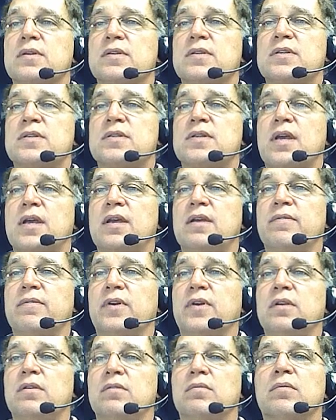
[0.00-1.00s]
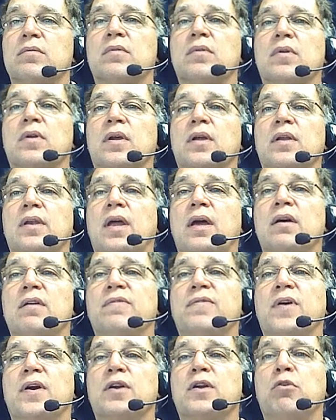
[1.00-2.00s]
save it, and now
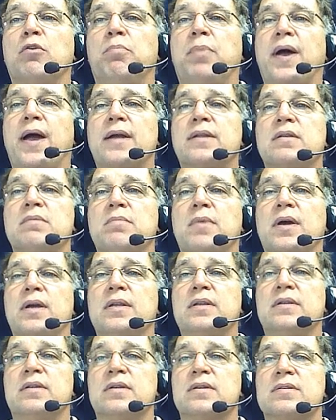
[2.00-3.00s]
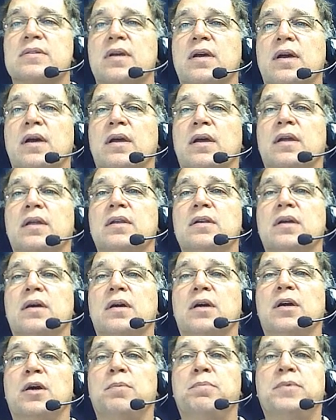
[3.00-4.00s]
if I go back to my design
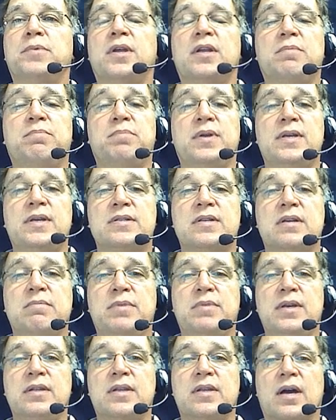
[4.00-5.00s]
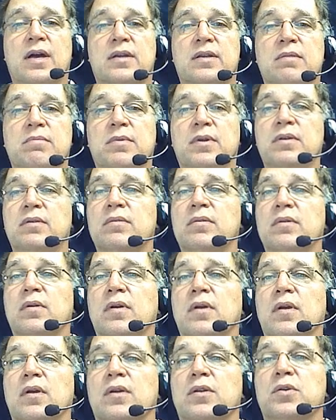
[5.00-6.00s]
update PCB document,
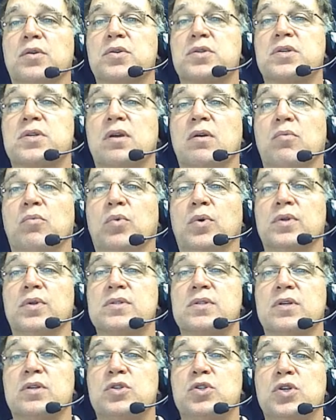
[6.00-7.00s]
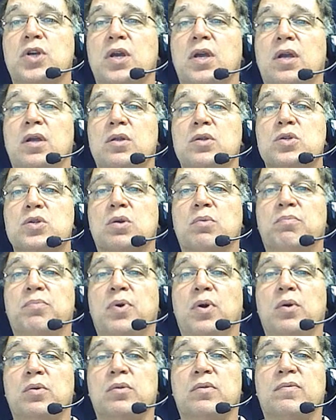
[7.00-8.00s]
you'll see it wants to change
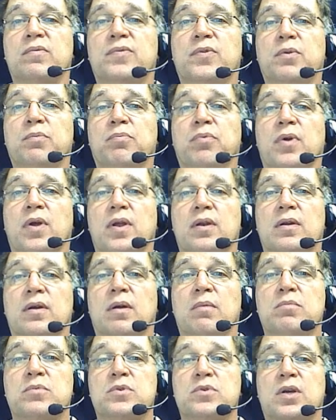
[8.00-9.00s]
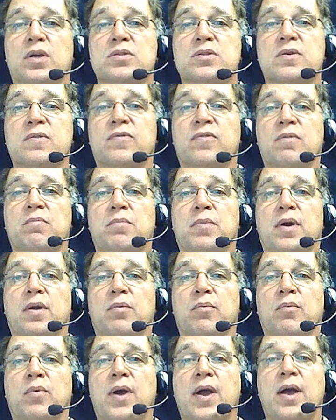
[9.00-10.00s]
component footprint. I'm changing from
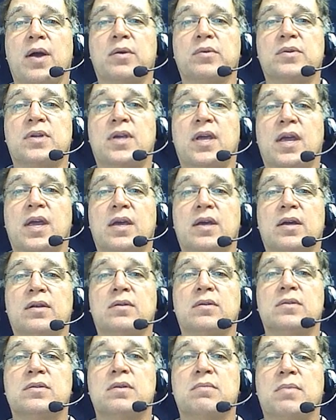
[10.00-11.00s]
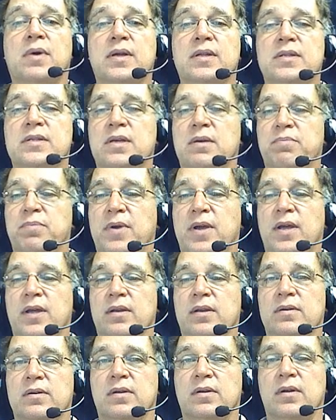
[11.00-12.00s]
my round can to my DIP
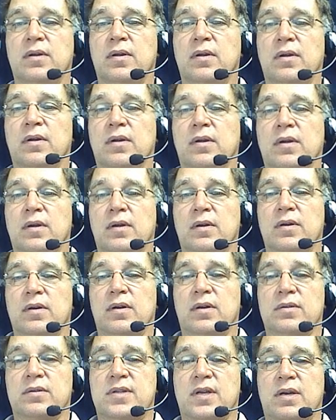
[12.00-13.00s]
8. I'll